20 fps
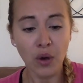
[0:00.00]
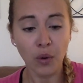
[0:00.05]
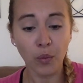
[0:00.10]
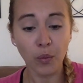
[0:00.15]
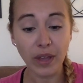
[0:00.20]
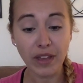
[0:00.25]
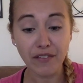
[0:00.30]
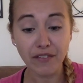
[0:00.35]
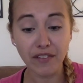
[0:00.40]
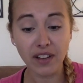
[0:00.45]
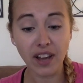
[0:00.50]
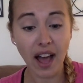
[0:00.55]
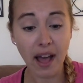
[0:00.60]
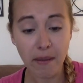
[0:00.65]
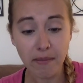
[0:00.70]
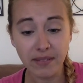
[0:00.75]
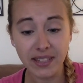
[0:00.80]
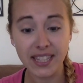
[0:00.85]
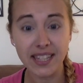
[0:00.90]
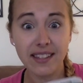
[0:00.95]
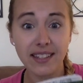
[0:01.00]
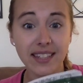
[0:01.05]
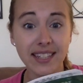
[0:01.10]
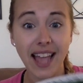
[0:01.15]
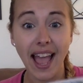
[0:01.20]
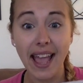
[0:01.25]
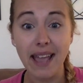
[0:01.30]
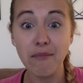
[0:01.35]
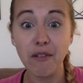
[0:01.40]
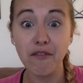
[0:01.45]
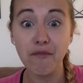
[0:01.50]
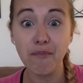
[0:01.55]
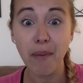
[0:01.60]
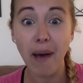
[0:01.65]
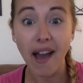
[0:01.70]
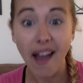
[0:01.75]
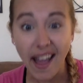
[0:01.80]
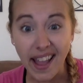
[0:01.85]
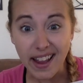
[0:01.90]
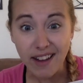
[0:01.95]
We've come to the time of
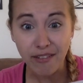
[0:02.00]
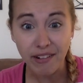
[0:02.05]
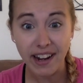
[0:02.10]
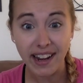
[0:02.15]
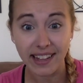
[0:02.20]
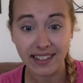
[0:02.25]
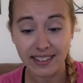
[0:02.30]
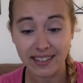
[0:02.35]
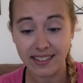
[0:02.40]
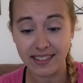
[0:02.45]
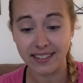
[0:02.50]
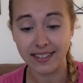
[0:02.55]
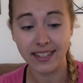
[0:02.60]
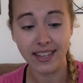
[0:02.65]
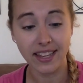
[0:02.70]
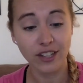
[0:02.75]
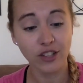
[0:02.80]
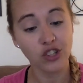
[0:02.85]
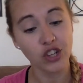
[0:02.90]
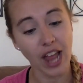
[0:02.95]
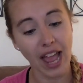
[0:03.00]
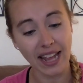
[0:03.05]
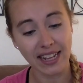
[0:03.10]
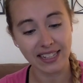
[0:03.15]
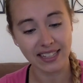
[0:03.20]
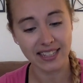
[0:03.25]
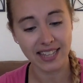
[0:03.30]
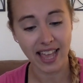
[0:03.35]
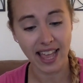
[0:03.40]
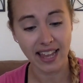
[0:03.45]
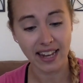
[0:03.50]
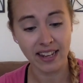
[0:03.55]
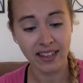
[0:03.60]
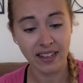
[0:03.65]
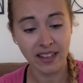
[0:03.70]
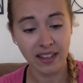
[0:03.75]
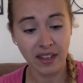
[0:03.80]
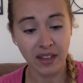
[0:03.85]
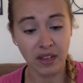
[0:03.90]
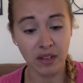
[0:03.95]
pirates, Jack said.
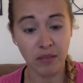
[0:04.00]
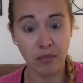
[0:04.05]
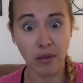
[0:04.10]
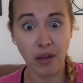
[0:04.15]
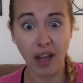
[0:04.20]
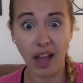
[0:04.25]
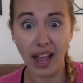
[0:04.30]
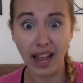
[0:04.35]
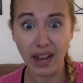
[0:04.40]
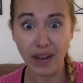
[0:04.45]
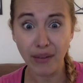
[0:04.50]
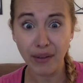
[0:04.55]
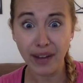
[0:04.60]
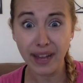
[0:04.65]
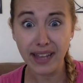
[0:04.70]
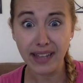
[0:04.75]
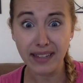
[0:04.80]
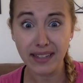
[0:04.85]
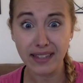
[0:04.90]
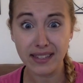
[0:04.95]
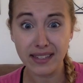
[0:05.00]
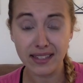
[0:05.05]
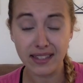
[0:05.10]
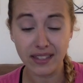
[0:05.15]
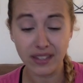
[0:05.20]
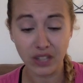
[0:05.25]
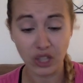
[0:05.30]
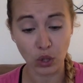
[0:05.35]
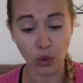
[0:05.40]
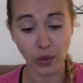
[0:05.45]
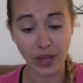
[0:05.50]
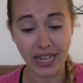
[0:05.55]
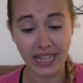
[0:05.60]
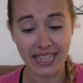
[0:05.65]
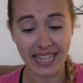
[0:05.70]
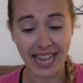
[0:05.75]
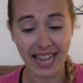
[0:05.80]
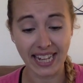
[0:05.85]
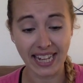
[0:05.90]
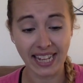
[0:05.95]
Pirates?
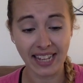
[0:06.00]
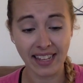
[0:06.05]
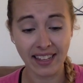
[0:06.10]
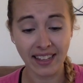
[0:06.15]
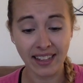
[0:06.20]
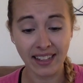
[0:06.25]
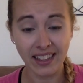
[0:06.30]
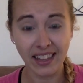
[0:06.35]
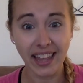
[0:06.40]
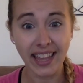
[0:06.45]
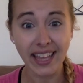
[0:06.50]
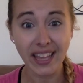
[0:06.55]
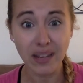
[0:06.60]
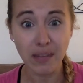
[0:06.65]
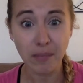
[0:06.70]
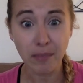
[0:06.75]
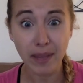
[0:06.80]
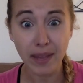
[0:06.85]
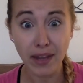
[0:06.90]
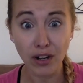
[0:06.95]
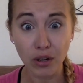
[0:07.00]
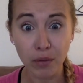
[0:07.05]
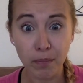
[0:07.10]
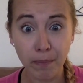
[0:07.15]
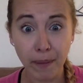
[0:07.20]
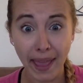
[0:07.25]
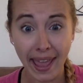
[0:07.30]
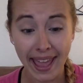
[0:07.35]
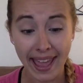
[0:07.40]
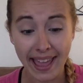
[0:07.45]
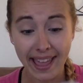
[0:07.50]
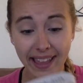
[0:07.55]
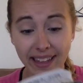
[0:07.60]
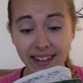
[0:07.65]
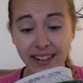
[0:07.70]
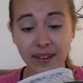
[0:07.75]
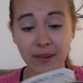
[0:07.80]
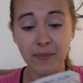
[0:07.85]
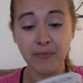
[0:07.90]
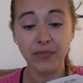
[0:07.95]
Squeaked Annie. Like in Peter Pan?
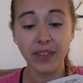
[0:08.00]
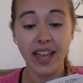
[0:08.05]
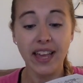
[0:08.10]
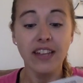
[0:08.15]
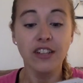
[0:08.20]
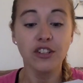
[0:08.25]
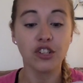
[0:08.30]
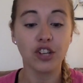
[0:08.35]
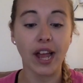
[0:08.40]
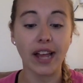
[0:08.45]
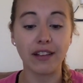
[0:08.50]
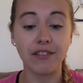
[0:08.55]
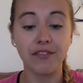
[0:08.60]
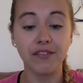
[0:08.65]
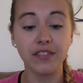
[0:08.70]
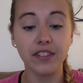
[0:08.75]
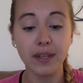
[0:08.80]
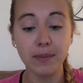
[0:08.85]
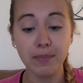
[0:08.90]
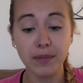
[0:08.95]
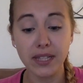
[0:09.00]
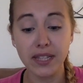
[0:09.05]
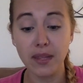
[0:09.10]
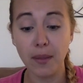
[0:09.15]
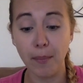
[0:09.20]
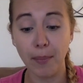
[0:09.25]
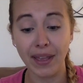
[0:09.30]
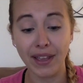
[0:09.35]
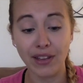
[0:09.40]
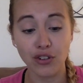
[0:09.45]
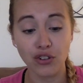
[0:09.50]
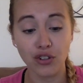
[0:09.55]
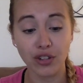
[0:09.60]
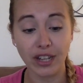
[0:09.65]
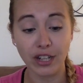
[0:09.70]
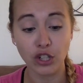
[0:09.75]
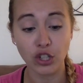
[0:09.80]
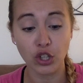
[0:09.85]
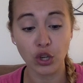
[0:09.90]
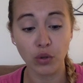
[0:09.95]
Jack flipped to the picture
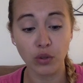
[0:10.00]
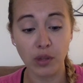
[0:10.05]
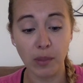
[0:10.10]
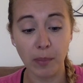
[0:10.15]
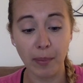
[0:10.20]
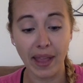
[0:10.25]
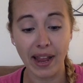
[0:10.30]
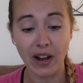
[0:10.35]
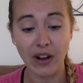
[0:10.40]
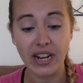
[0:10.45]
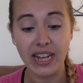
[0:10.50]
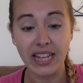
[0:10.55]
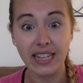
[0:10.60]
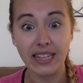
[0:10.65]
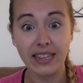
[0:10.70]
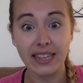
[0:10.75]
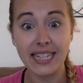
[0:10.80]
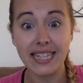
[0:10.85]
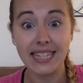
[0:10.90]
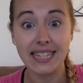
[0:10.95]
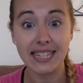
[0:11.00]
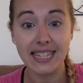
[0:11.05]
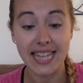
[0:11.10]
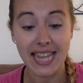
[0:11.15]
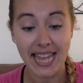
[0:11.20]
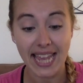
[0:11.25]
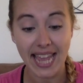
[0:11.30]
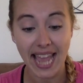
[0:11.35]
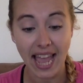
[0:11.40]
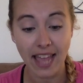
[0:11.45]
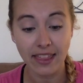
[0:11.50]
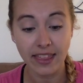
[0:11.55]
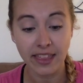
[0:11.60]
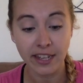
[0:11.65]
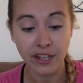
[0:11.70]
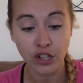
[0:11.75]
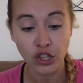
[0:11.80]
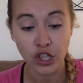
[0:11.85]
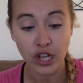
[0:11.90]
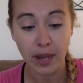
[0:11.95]
that showed the parrot, the sea, and
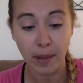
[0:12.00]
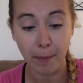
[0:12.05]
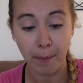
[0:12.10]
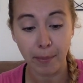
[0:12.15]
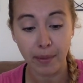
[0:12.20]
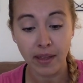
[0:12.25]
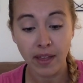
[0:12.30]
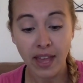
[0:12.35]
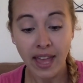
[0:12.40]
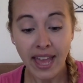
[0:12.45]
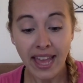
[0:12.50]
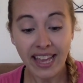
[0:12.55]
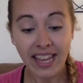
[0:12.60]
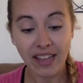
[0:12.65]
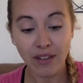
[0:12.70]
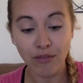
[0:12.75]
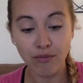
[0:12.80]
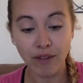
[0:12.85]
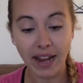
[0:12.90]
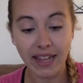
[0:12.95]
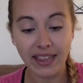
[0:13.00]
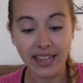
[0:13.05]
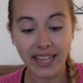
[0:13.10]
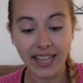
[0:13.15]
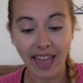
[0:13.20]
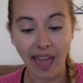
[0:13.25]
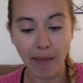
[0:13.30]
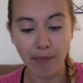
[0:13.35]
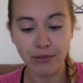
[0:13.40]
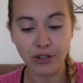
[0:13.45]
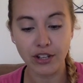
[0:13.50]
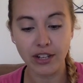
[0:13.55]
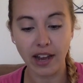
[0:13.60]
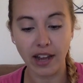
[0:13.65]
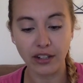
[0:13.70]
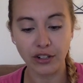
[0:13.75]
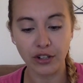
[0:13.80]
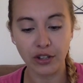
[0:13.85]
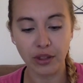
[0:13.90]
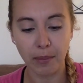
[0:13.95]
the ship. He read the caption
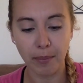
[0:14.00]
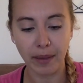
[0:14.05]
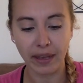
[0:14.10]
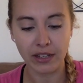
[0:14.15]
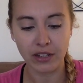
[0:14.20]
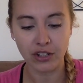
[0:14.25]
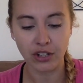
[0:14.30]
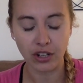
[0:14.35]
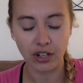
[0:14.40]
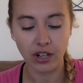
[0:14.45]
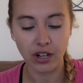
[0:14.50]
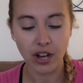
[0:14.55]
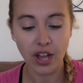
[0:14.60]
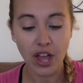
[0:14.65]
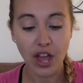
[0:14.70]
under the picture.